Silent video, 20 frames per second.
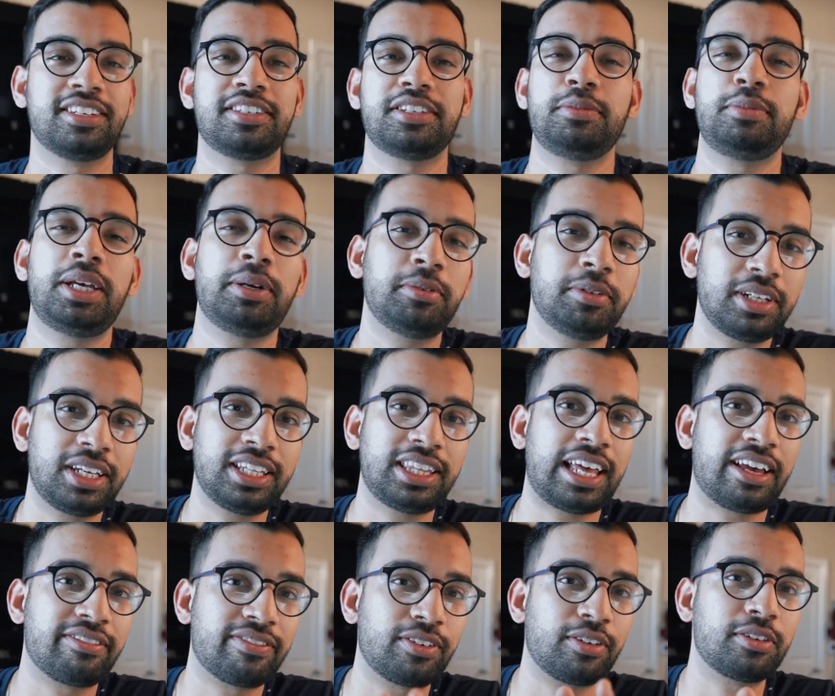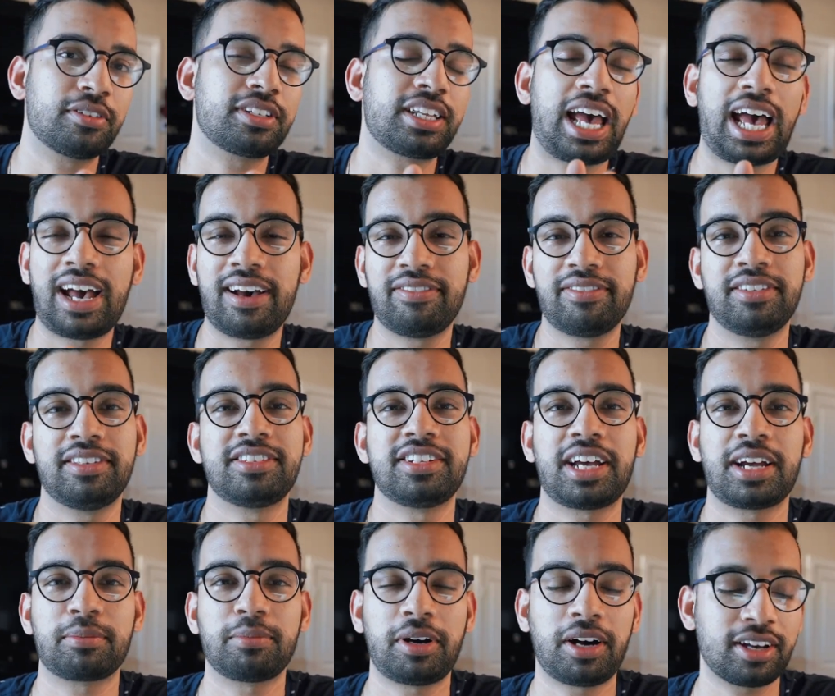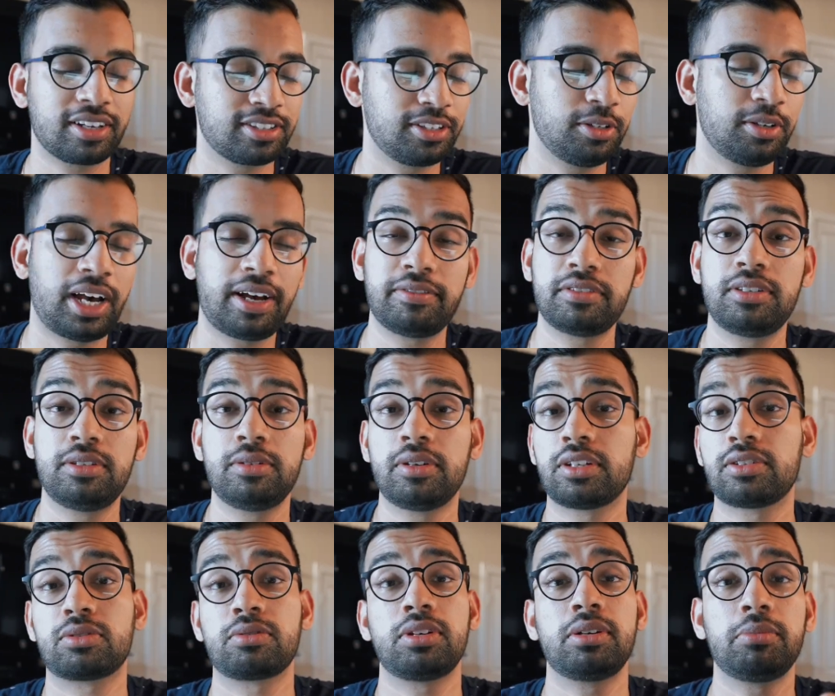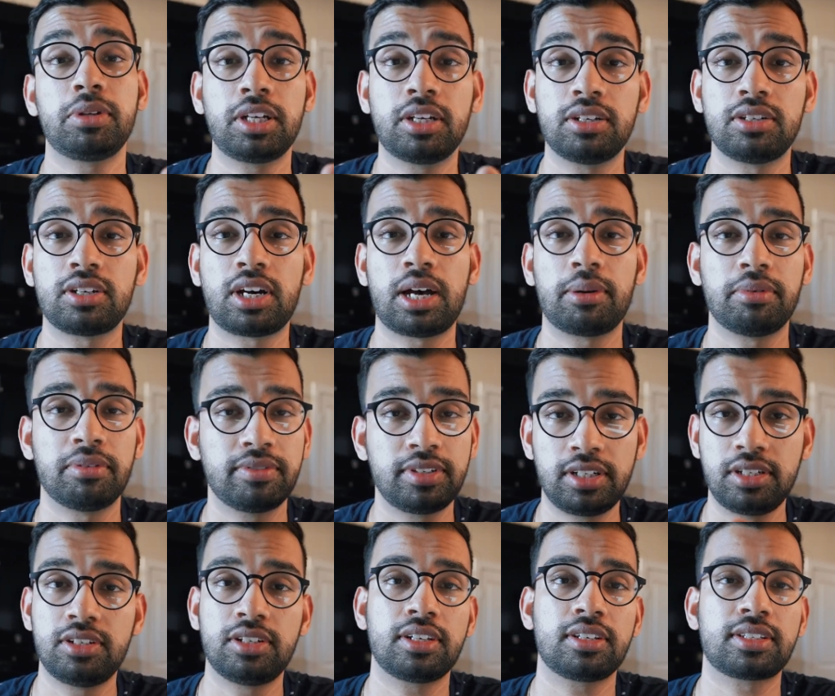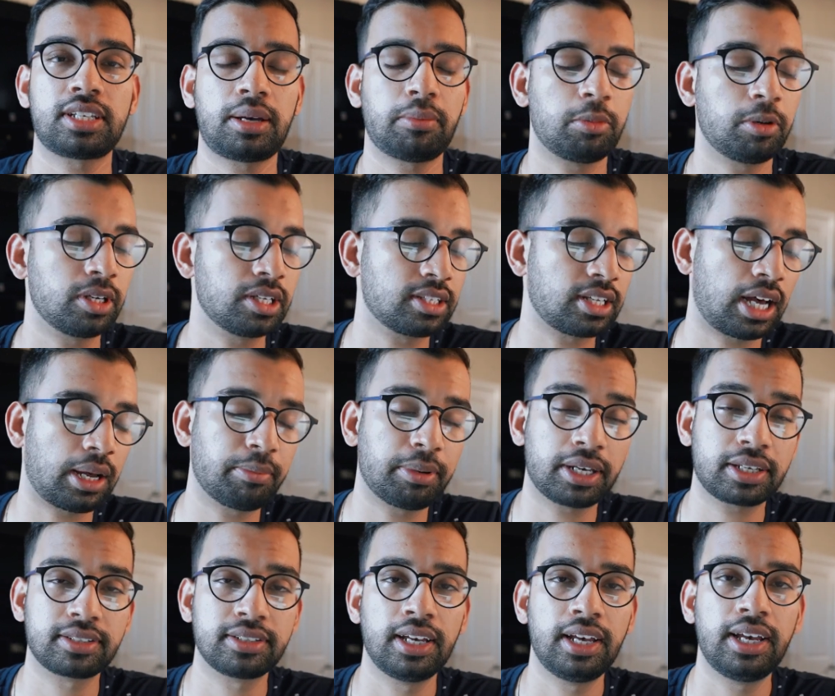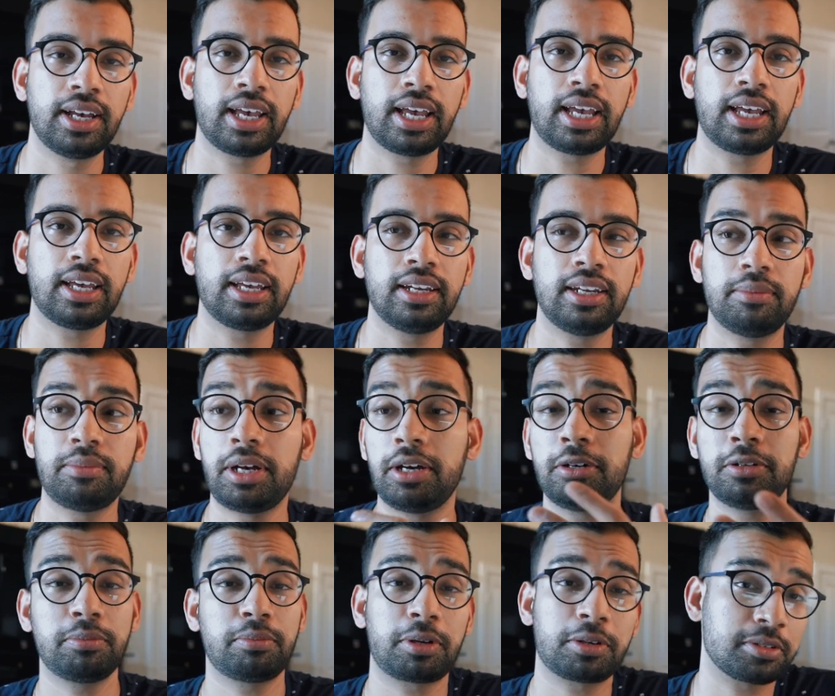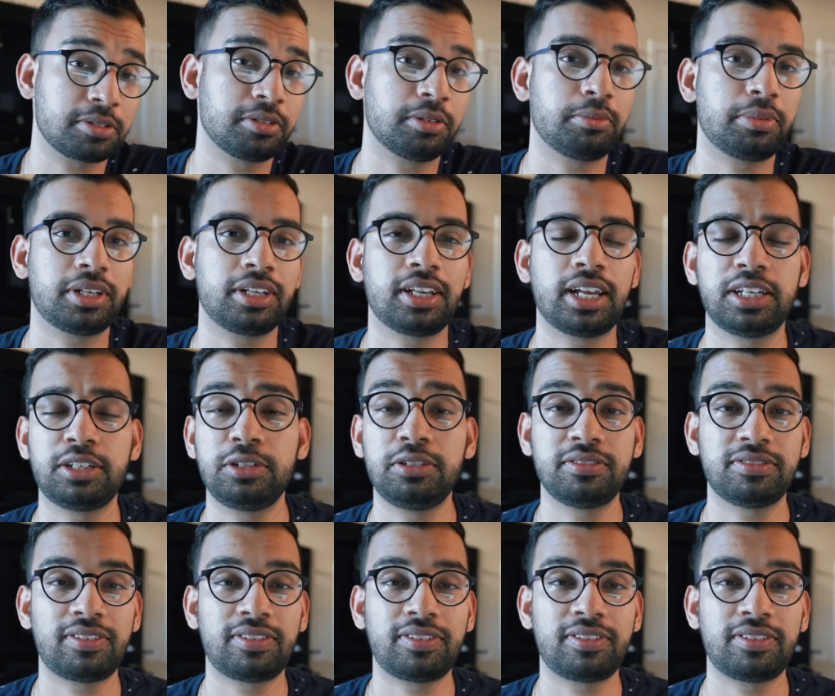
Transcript: So to be able to get that first half of the checkbox, you have to do an extremely good job of teaching step one topics. And in my own personal opinion, I do